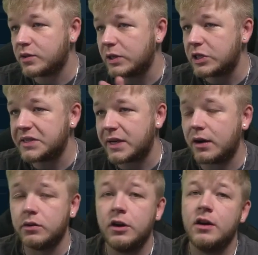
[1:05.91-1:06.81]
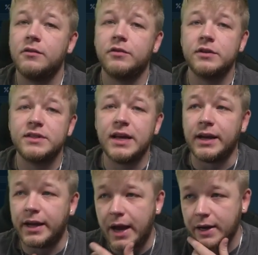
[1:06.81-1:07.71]
Switches out for
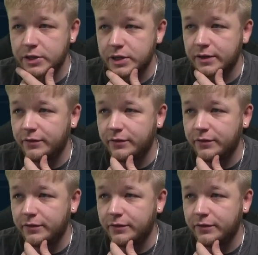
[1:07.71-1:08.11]
stake cash